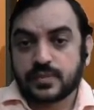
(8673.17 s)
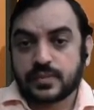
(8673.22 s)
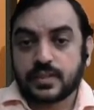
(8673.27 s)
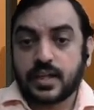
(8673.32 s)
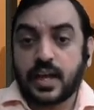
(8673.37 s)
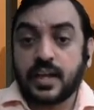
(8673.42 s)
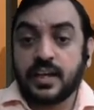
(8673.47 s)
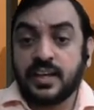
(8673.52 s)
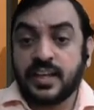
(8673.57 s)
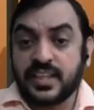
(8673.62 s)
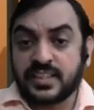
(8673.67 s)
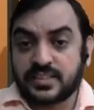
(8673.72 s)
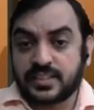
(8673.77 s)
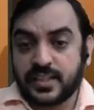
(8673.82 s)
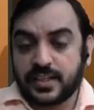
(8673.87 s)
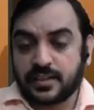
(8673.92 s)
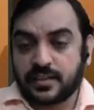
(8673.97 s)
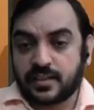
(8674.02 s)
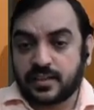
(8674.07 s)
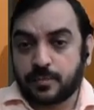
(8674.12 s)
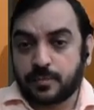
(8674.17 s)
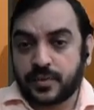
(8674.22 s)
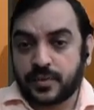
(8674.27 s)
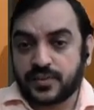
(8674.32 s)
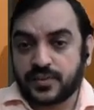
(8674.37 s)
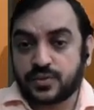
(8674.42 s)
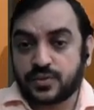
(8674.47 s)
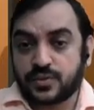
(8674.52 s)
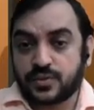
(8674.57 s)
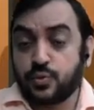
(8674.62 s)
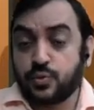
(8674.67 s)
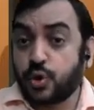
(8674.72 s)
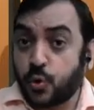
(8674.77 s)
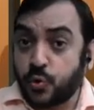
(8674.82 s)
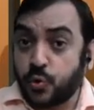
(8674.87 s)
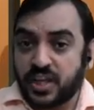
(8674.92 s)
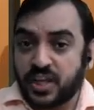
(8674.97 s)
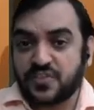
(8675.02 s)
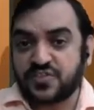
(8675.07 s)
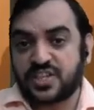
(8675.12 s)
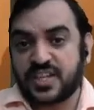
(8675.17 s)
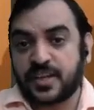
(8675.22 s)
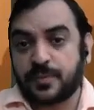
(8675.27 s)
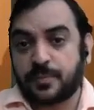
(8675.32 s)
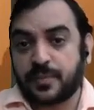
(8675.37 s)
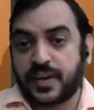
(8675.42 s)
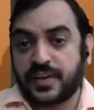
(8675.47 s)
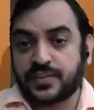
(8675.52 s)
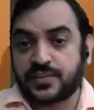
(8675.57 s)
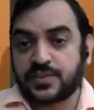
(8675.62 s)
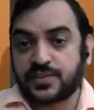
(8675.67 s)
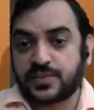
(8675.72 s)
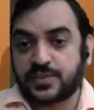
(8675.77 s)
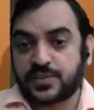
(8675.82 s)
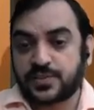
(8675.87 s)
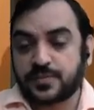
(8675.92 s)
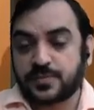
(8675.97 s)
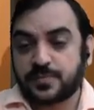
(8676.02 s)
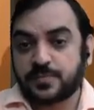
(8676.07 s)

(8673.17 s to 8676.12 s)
unlisted companies who don't have share price.